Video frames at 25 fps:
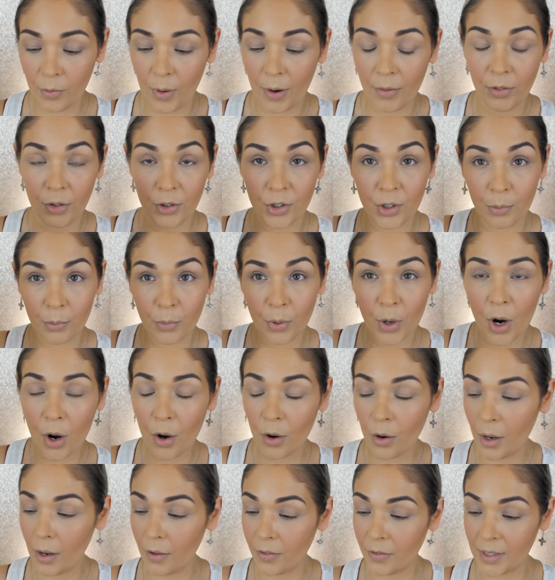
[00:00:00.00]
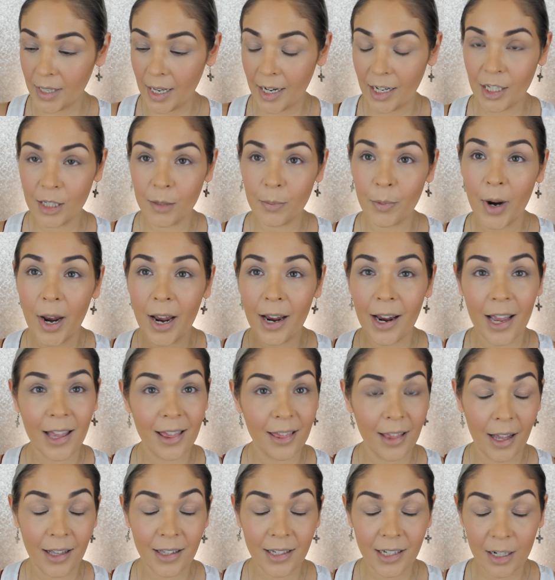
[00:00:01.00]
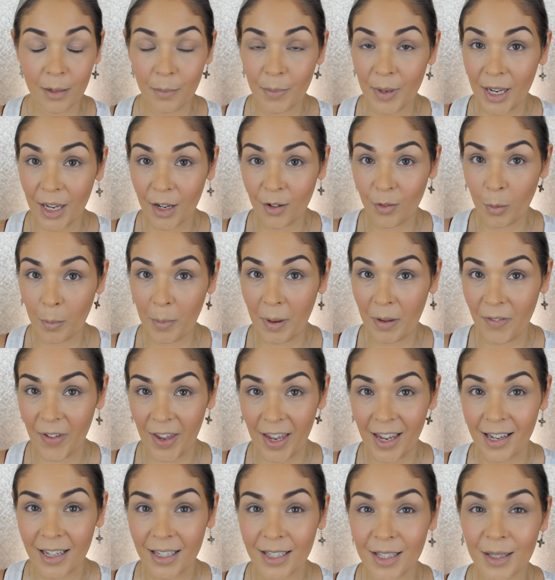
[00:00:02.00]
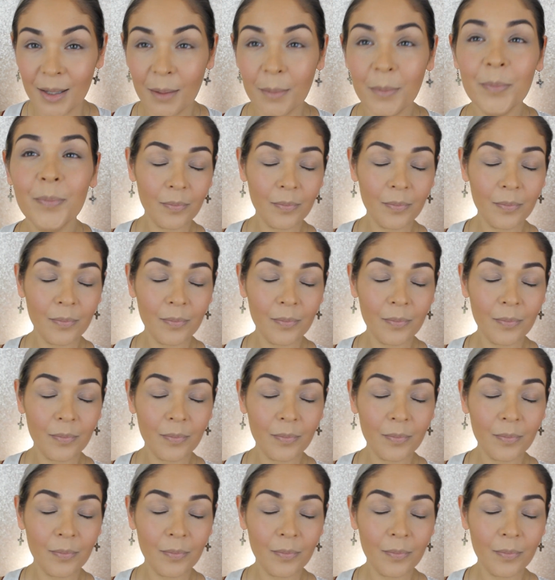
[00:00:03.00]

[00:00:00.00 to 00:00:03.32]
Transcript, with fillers: Revolution Pro setting spray, and that's going to be it for my face.